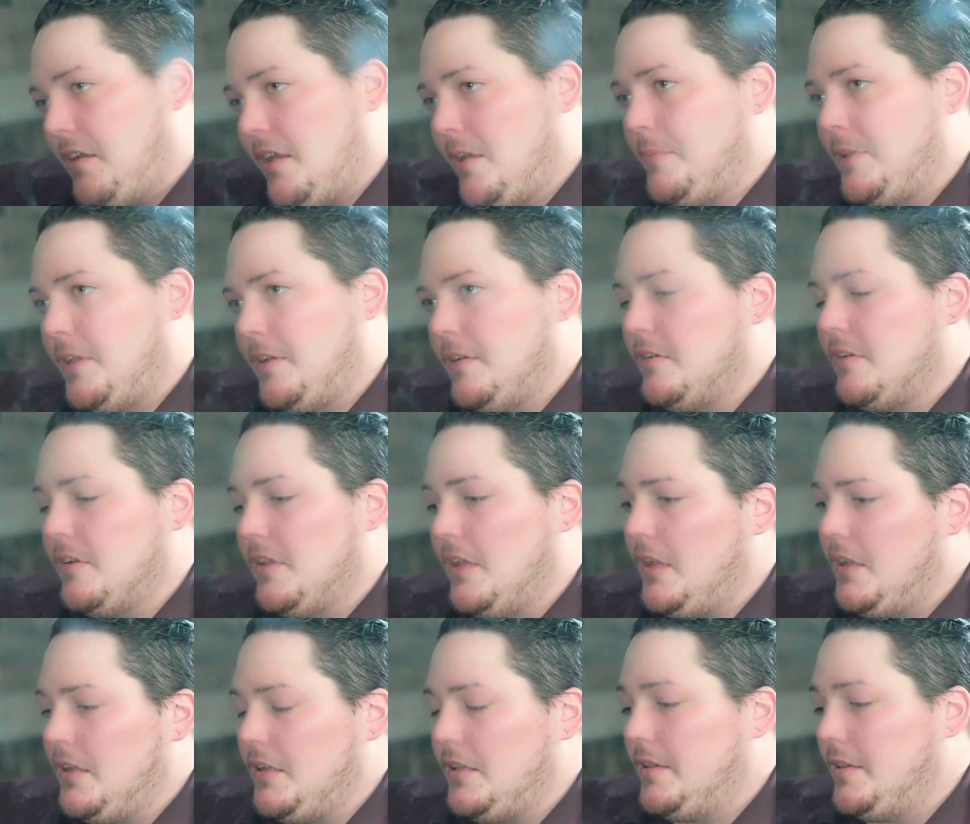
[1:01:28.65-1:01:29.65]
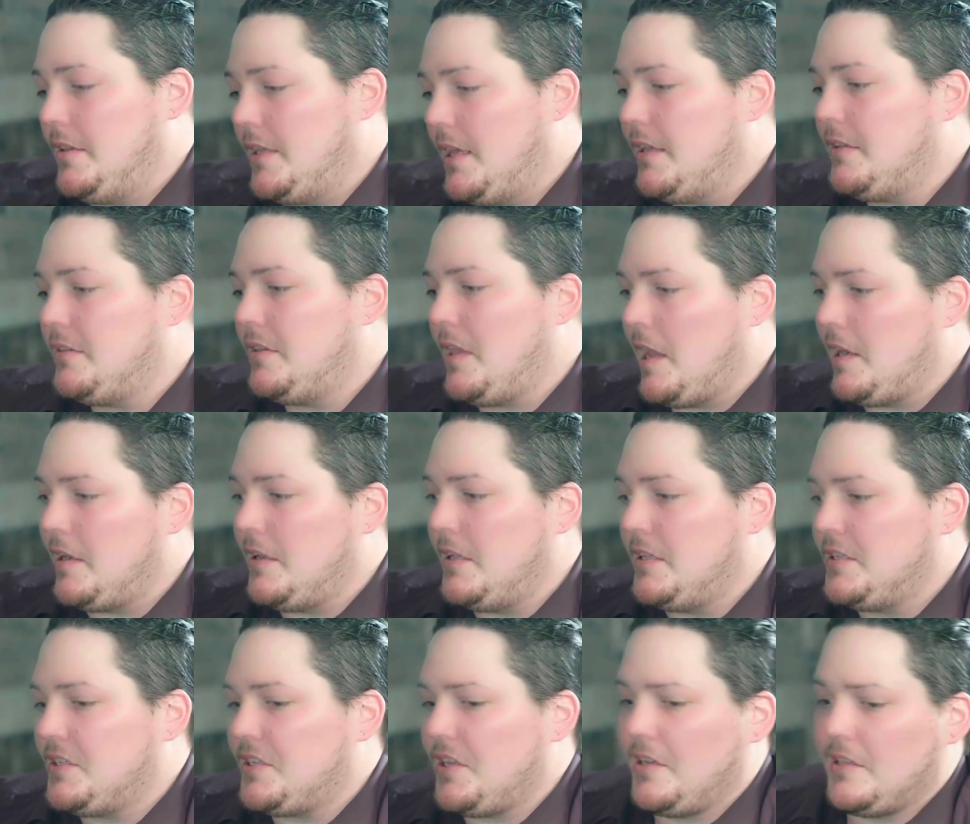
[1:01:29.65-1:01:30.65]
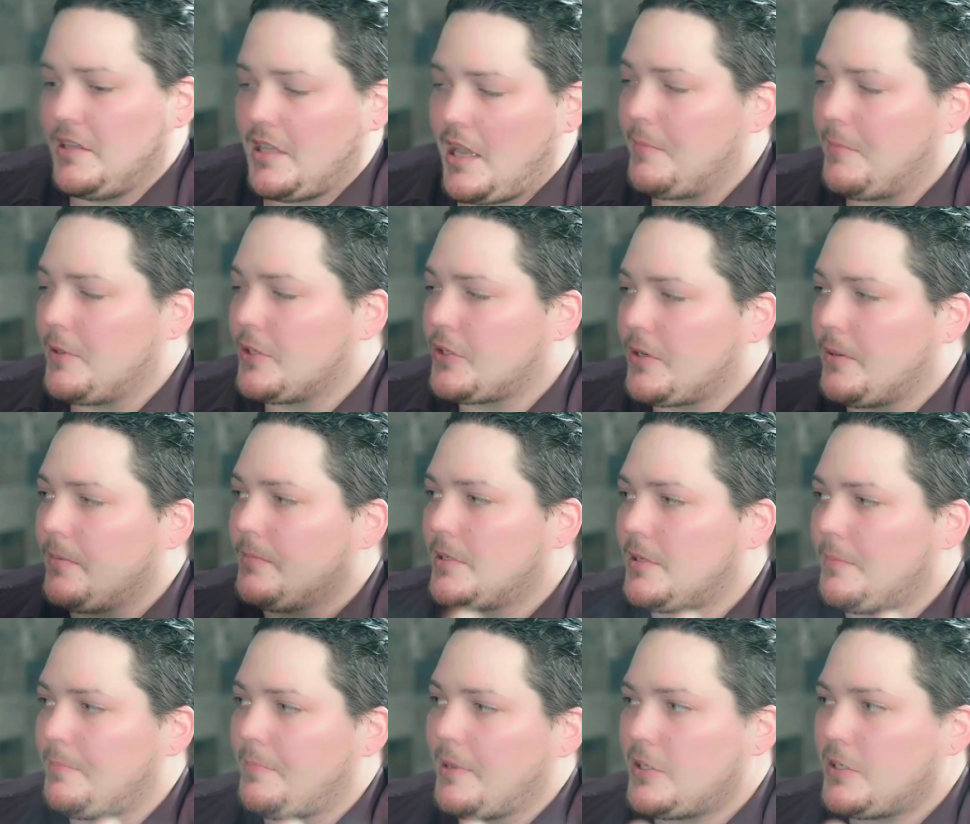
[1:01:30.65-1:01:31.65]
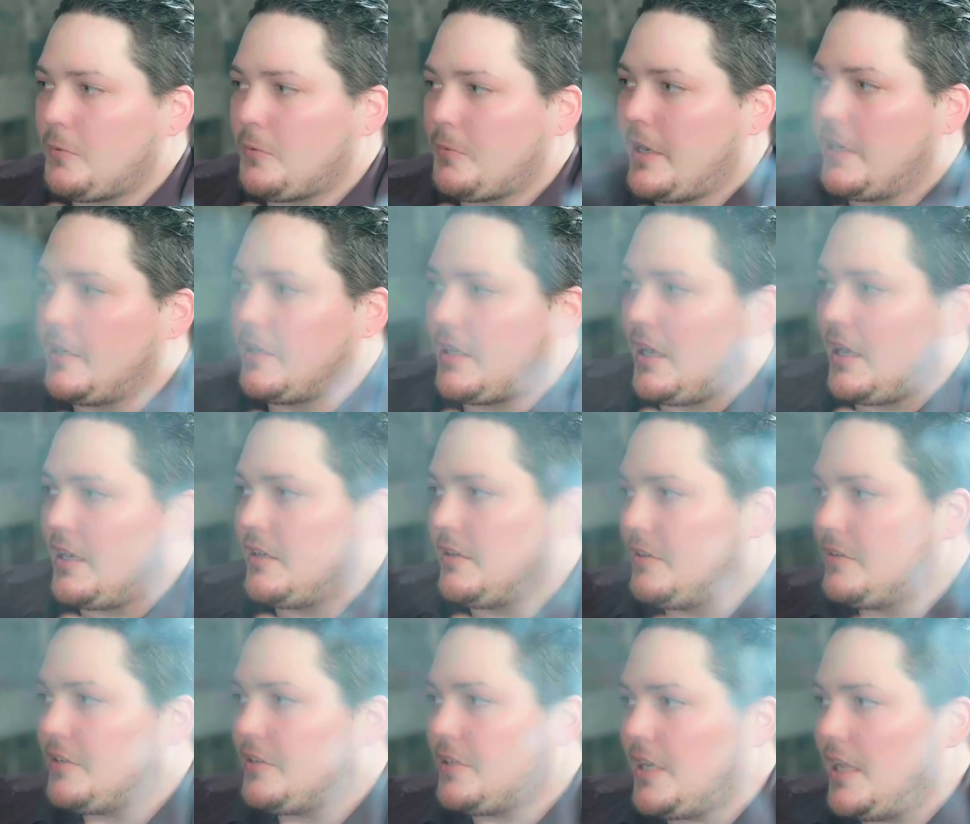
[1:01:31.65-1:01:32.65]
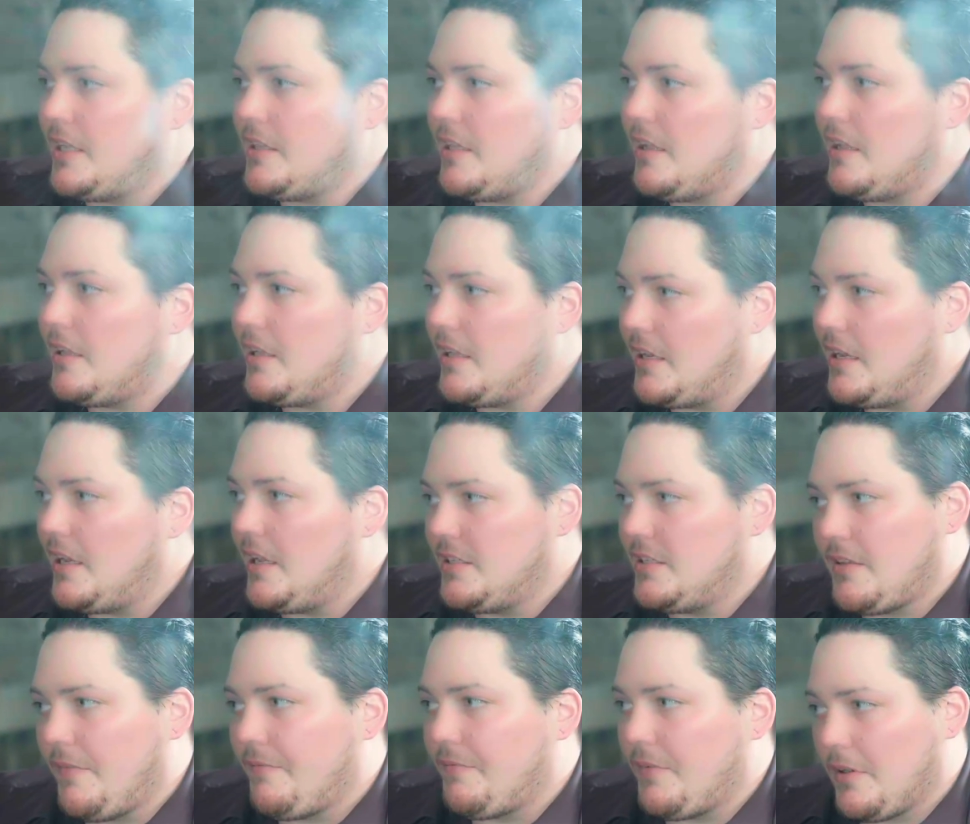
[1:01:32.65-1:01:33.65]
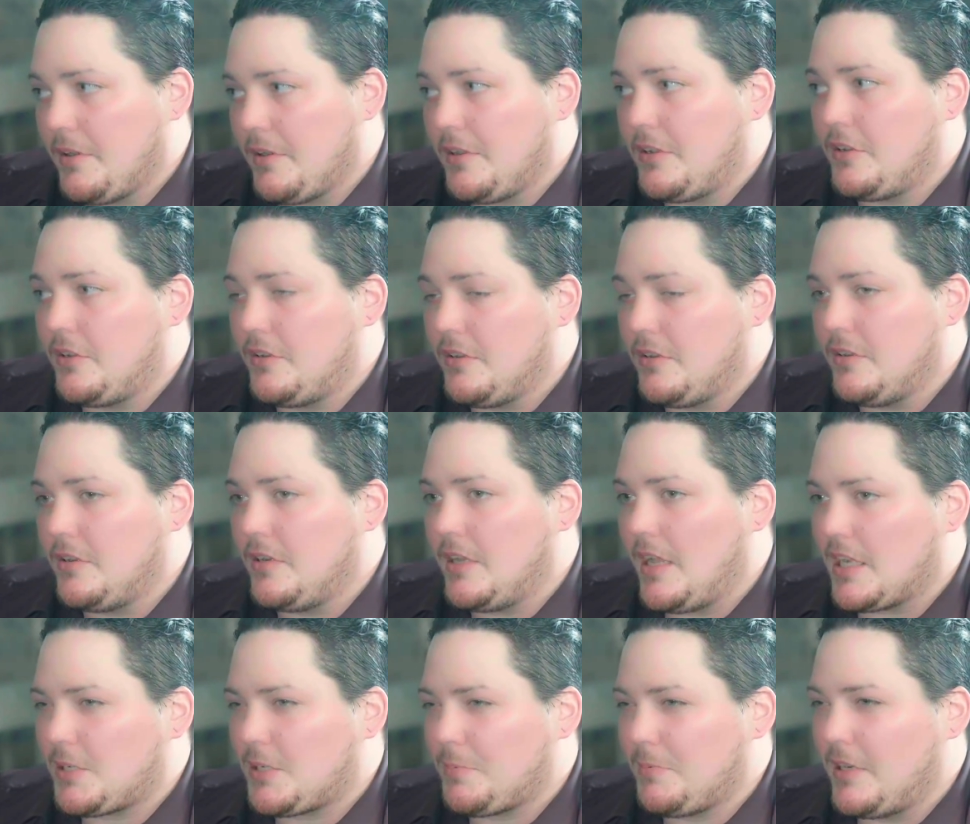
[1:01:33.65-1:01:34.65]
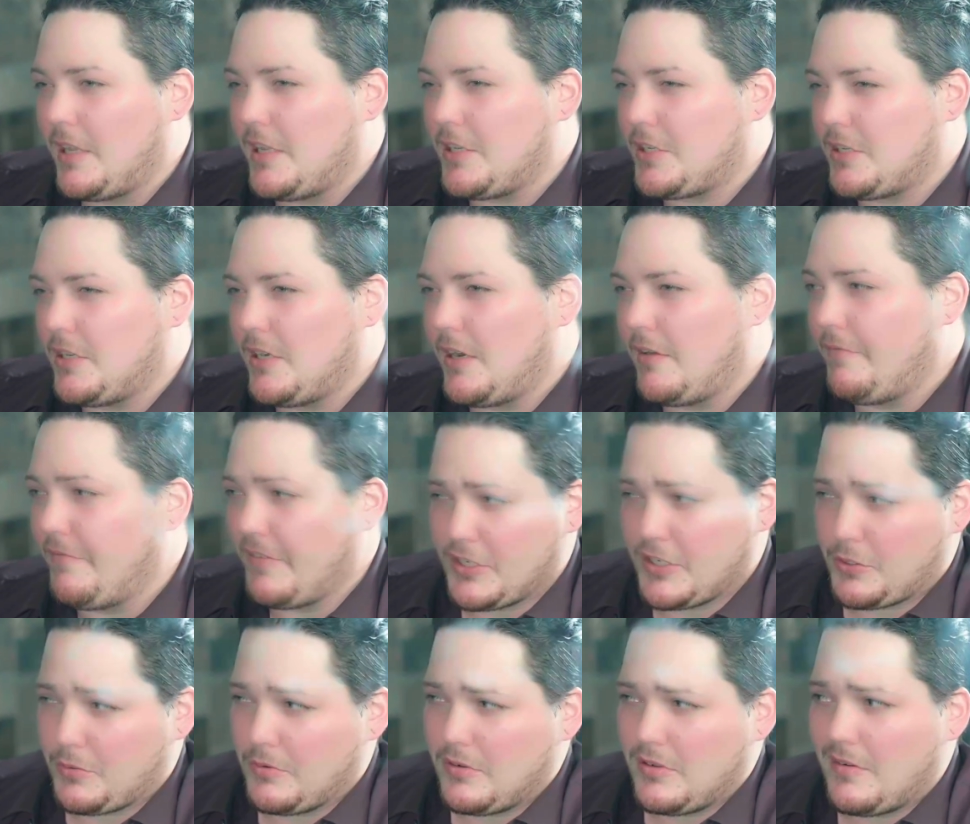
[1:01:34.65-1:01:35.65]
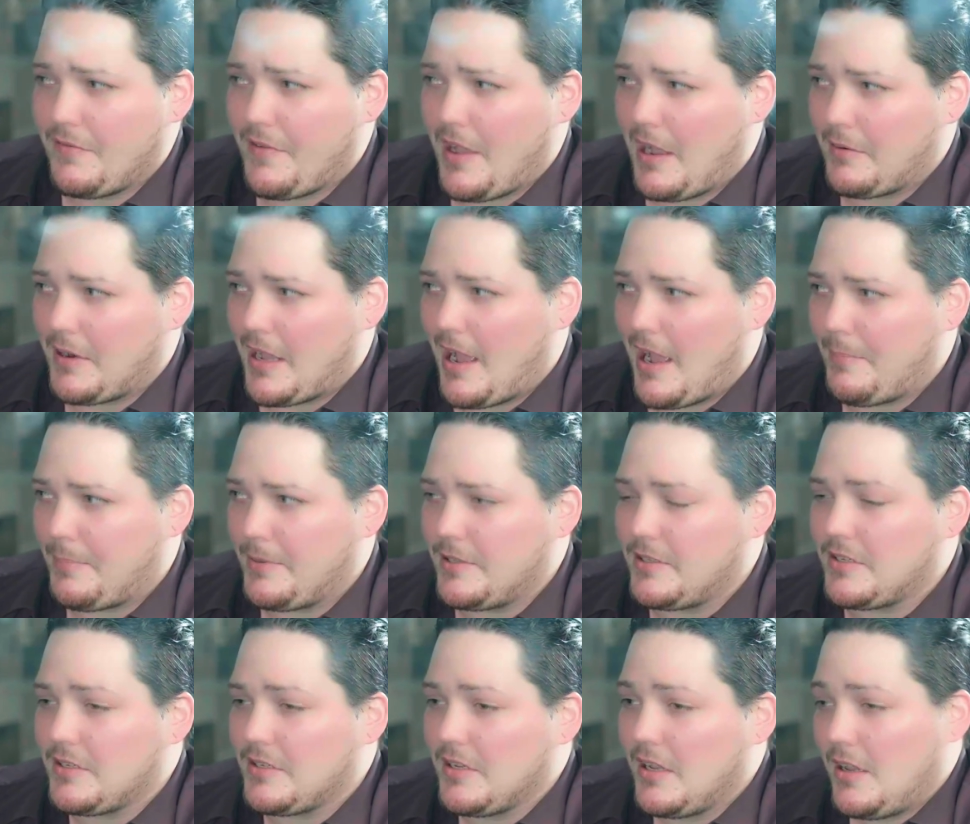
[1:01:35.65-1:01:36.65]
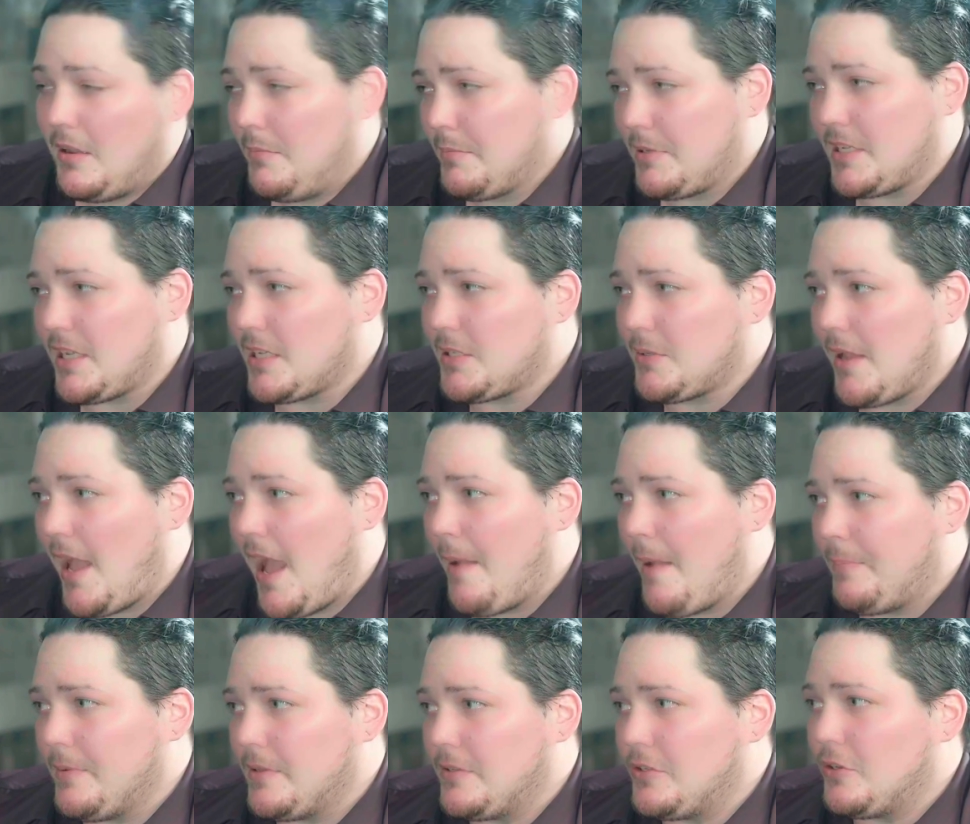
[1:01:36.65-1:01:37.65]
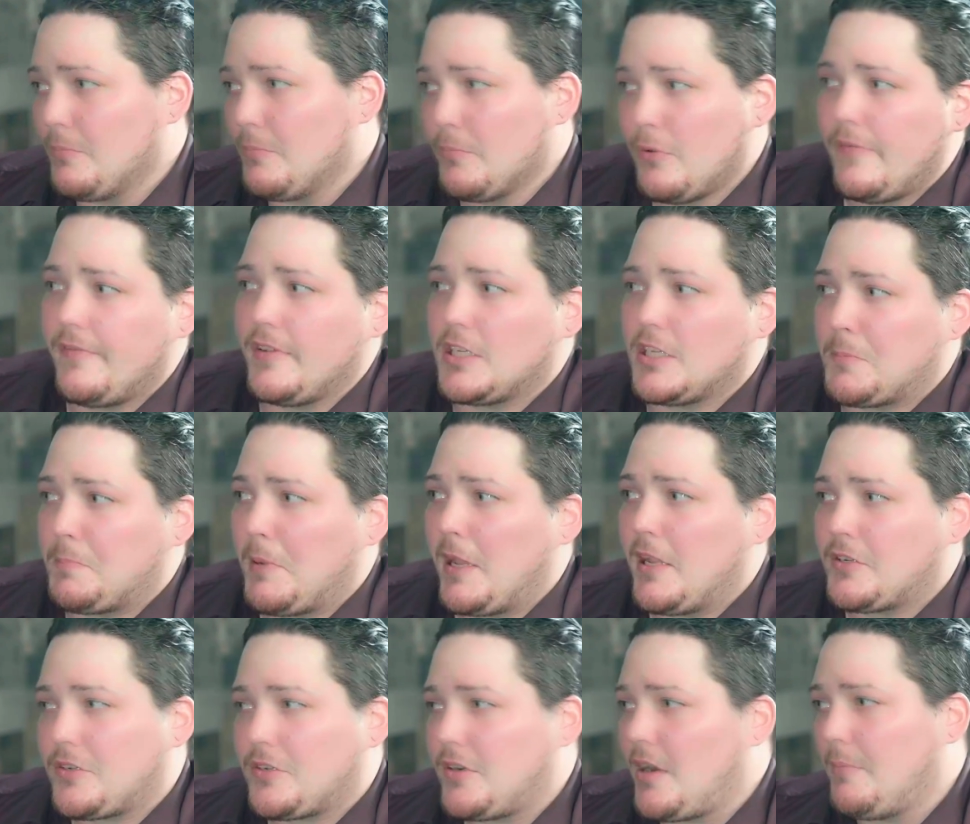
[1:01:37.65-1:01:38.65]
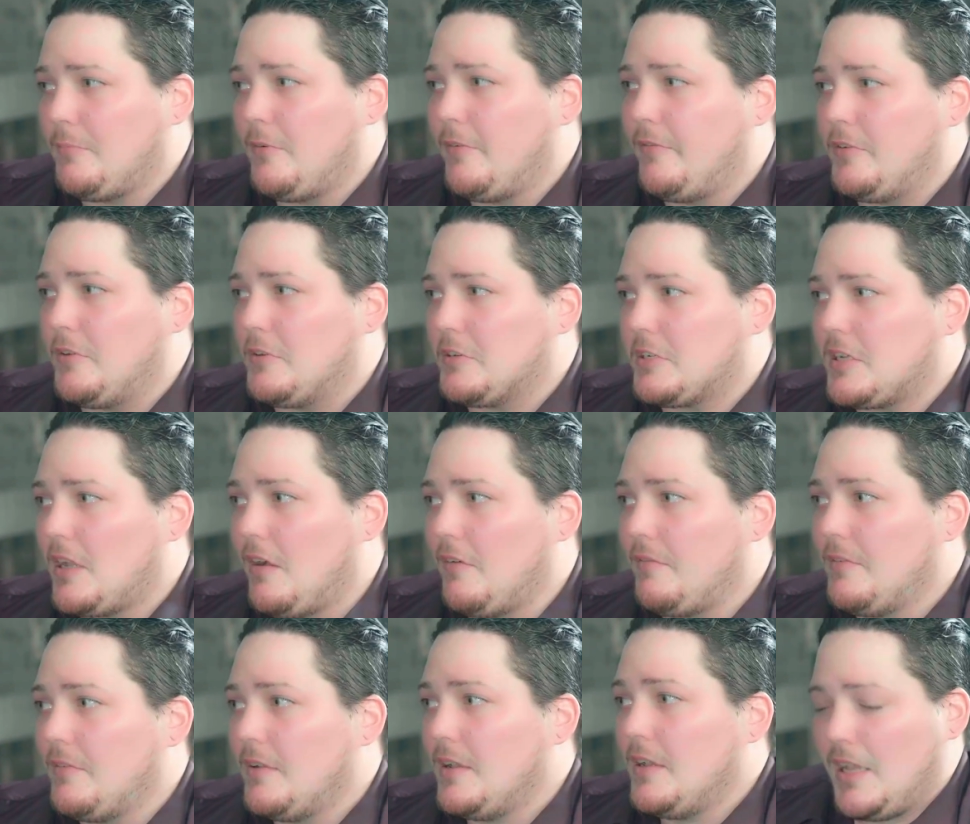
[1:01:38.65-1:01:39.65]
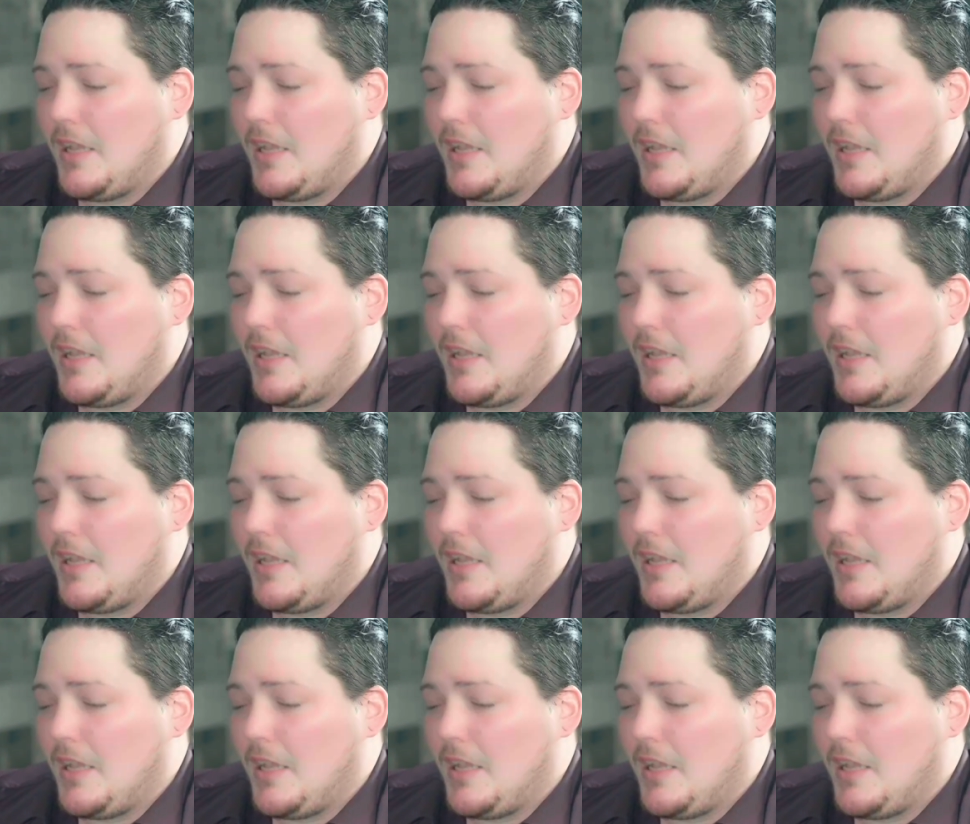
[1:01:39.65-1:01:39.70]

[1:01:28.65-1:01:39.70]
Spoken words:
I mean, that is in layman's terms the best way to kind of understand that. It is a very good explanation and visual of how it happens, because that's what happens. You're moving space. You're not moving yourself.